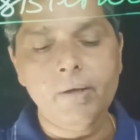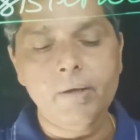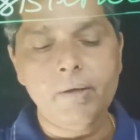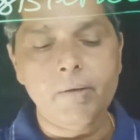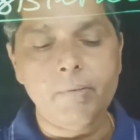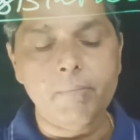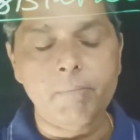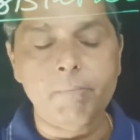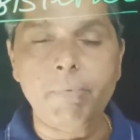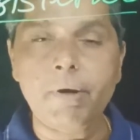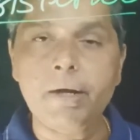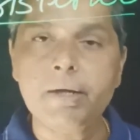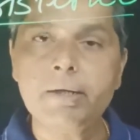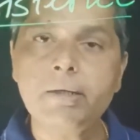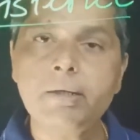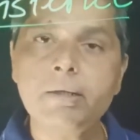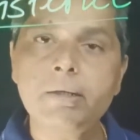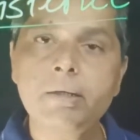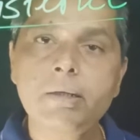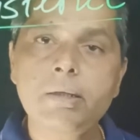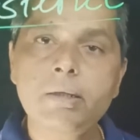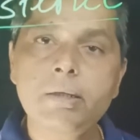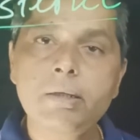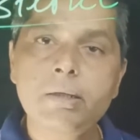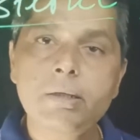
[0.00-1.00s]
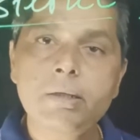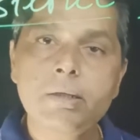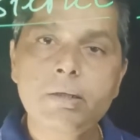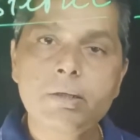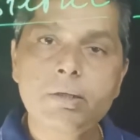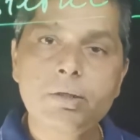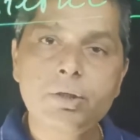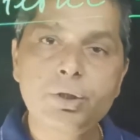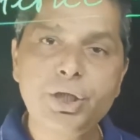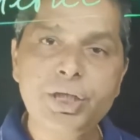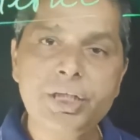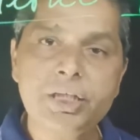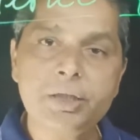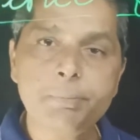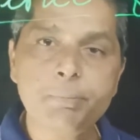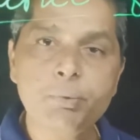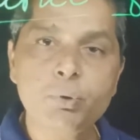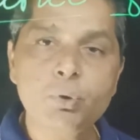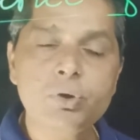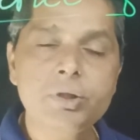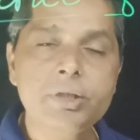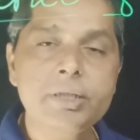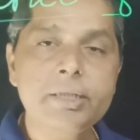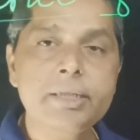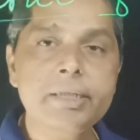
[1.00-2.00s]
But this
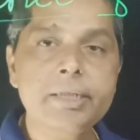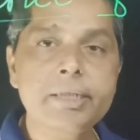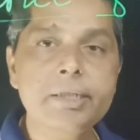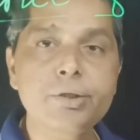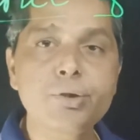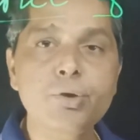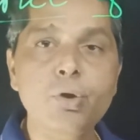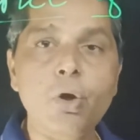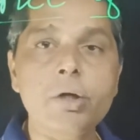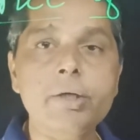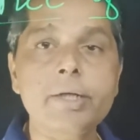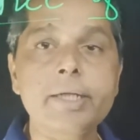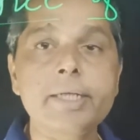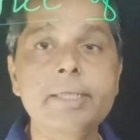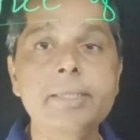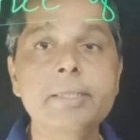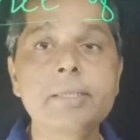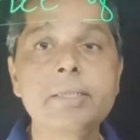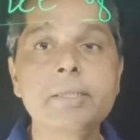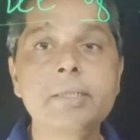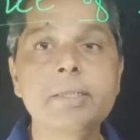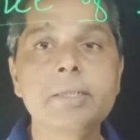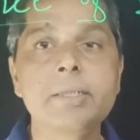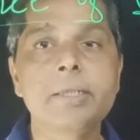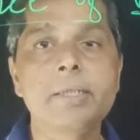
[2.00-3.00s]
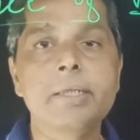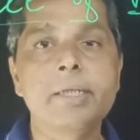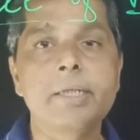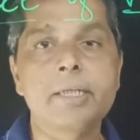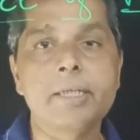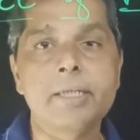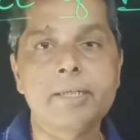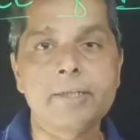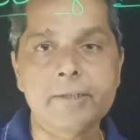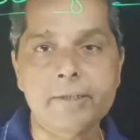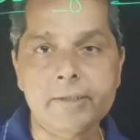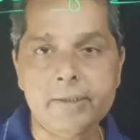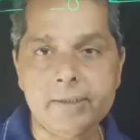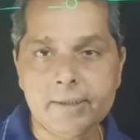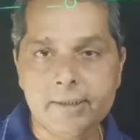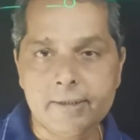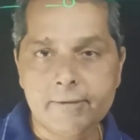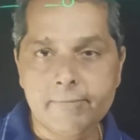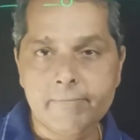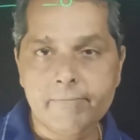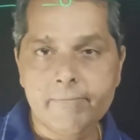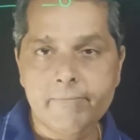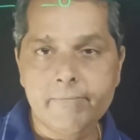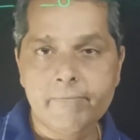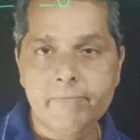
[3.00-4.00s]
process is not instantaneous.
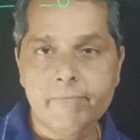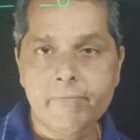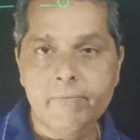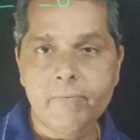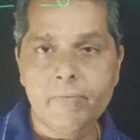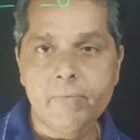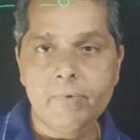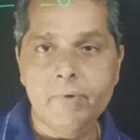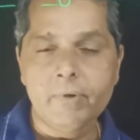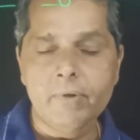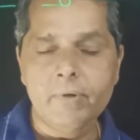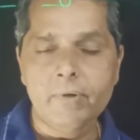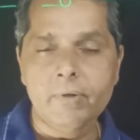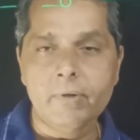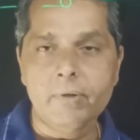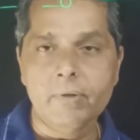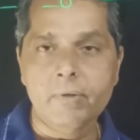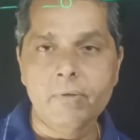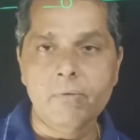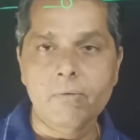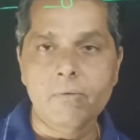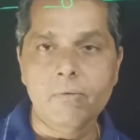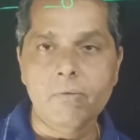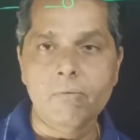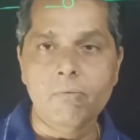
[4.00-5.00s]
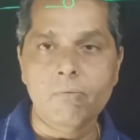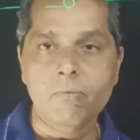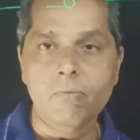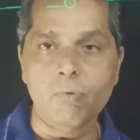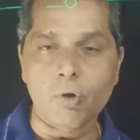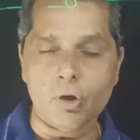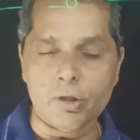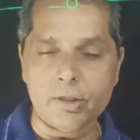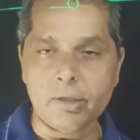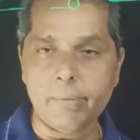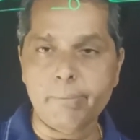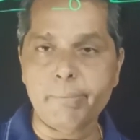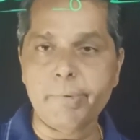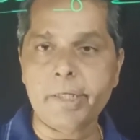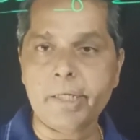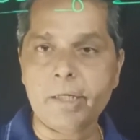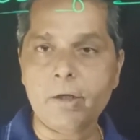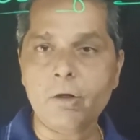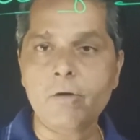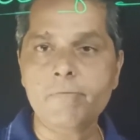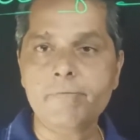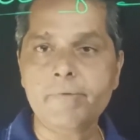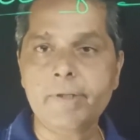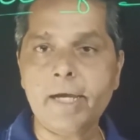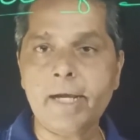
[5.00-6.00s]
What is the
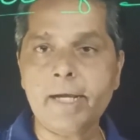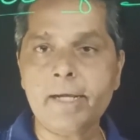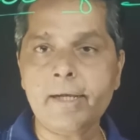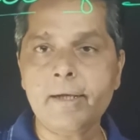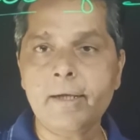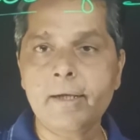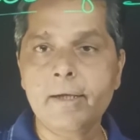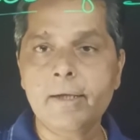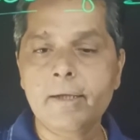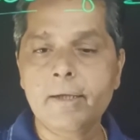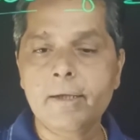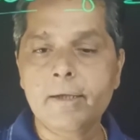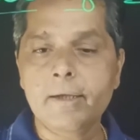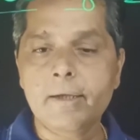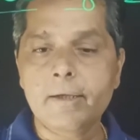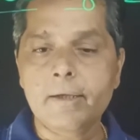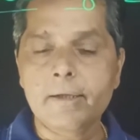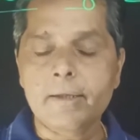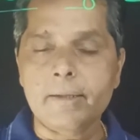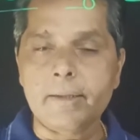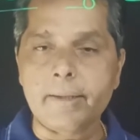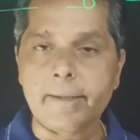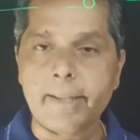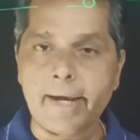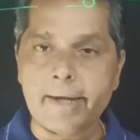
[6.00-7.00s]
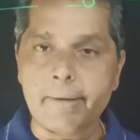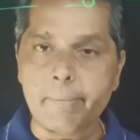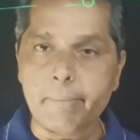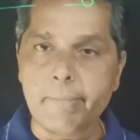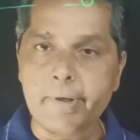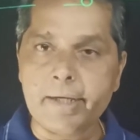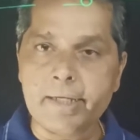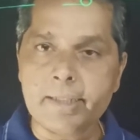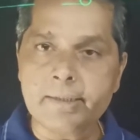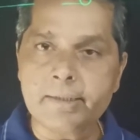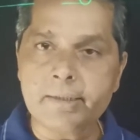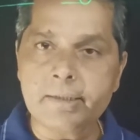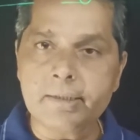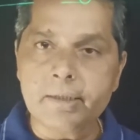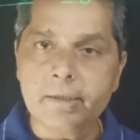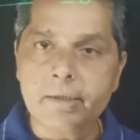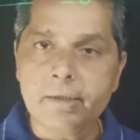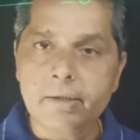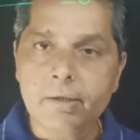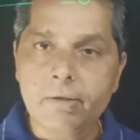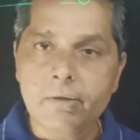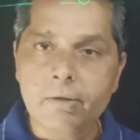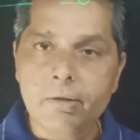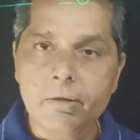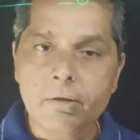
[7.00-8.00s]
meaning of that? That means
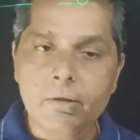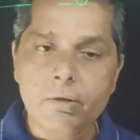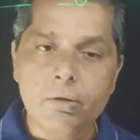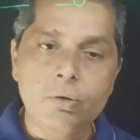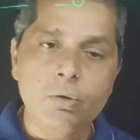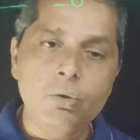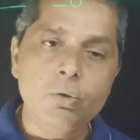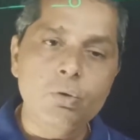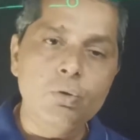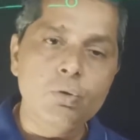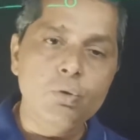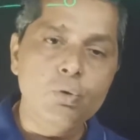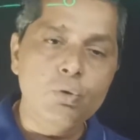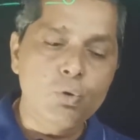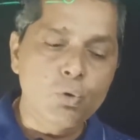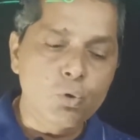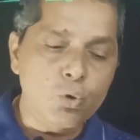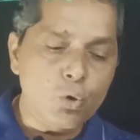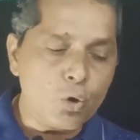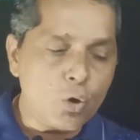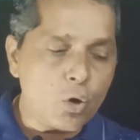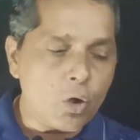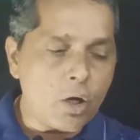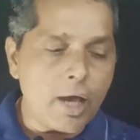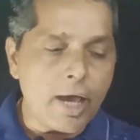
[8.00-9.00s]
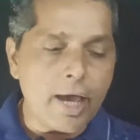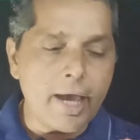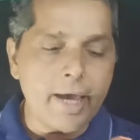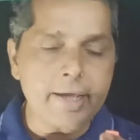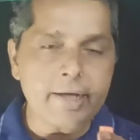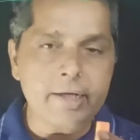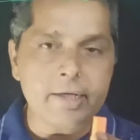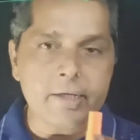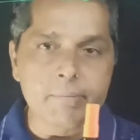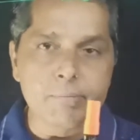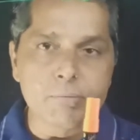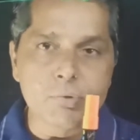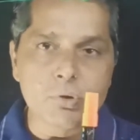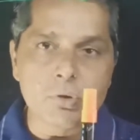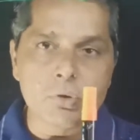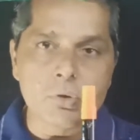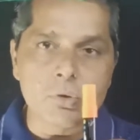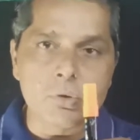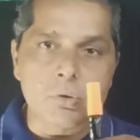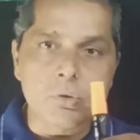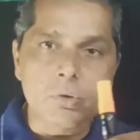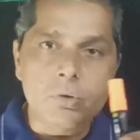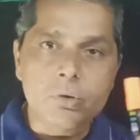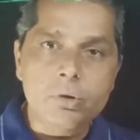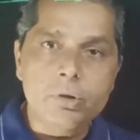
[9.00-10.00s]
though I
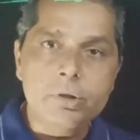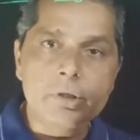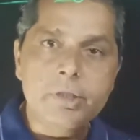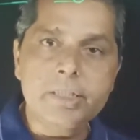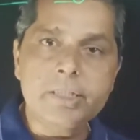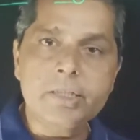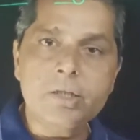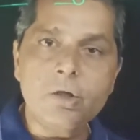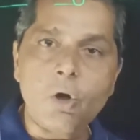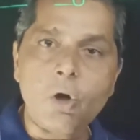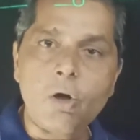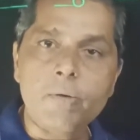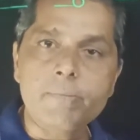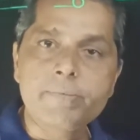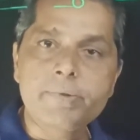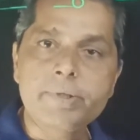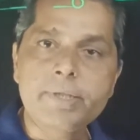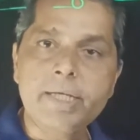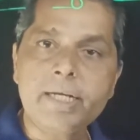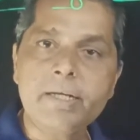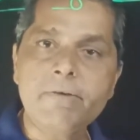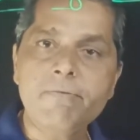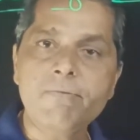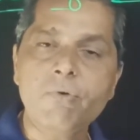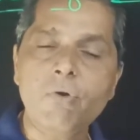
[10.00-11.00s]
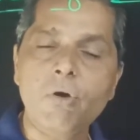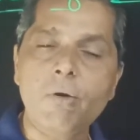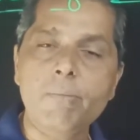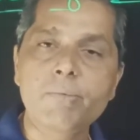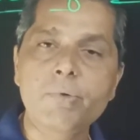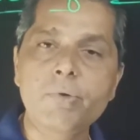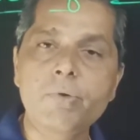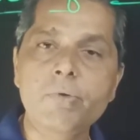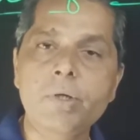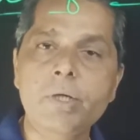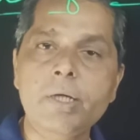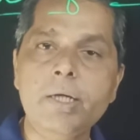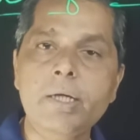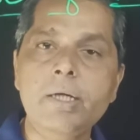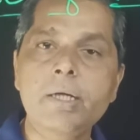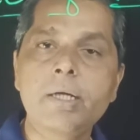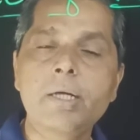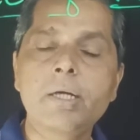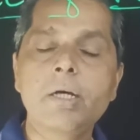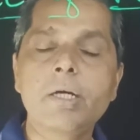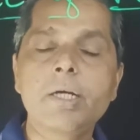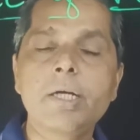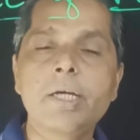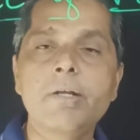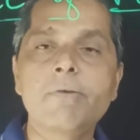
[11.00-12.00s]
remove this object from
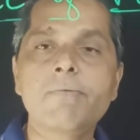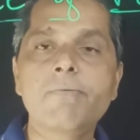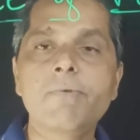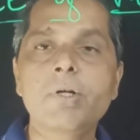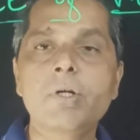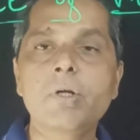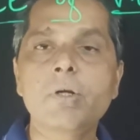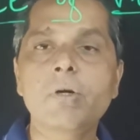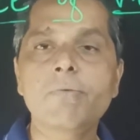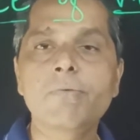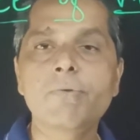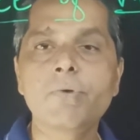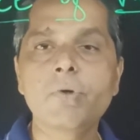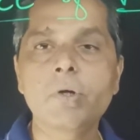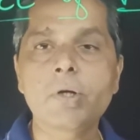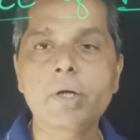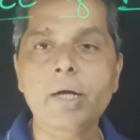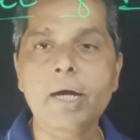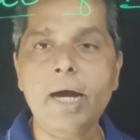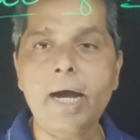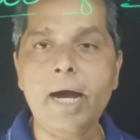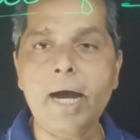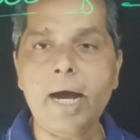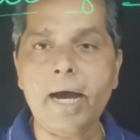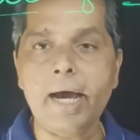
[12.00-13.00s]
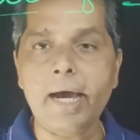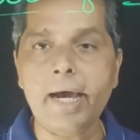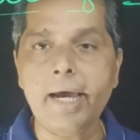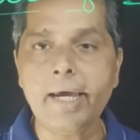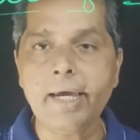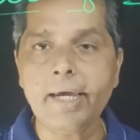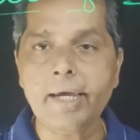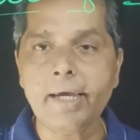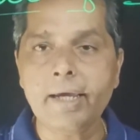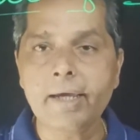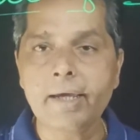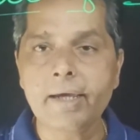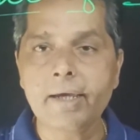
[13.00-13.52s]
in front of your eye,